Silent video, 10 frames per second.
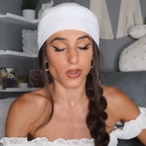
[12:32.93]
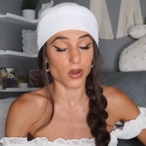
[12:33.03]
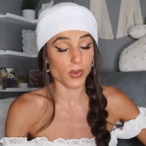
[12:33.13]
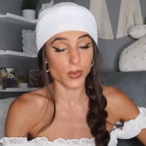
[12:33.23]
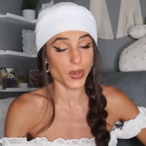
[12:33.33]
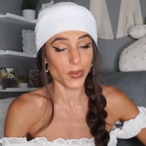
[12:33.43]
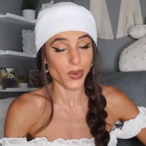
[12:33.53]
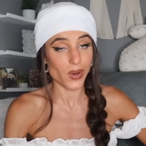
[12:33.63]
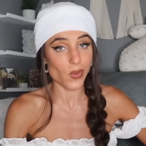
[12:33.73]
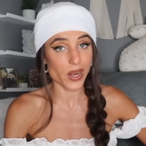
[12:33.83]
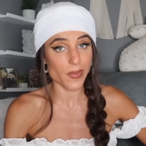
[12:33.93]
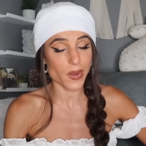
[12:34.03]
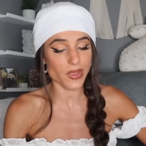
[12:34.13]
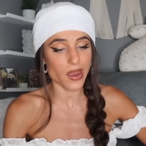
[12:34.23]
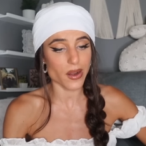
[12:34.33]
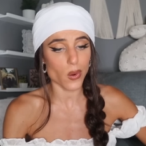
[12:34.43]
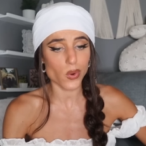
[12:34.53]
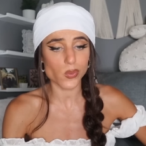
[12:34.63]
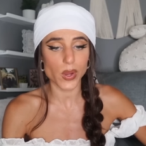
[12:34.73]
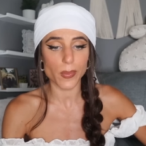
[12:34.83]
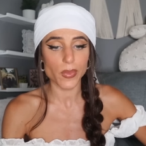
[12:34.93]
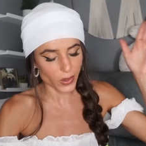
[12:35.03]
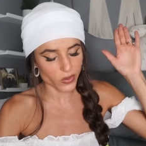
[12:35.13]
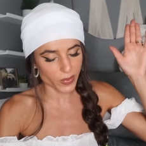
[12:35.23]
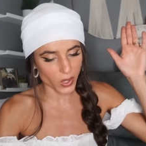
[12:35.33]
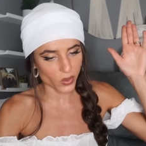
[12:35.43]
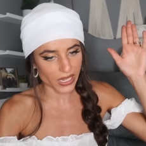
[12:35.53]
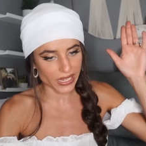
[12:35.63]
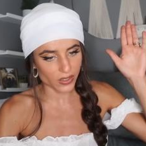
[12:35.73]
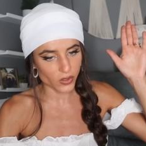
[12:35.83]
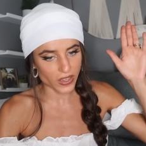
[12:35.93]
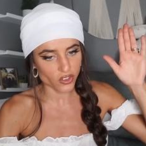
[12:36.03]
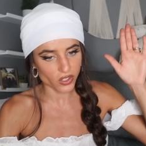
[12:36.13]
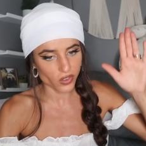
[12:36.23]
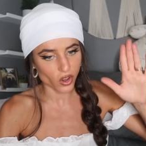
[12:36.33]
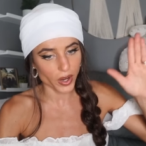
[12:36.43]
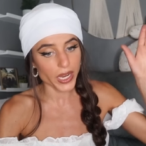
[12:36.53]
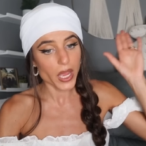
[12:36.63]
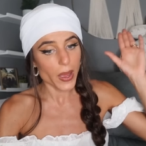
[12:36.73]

Oh, we wouldn't want to worry about that now, would we? That was my own annotation, sorry.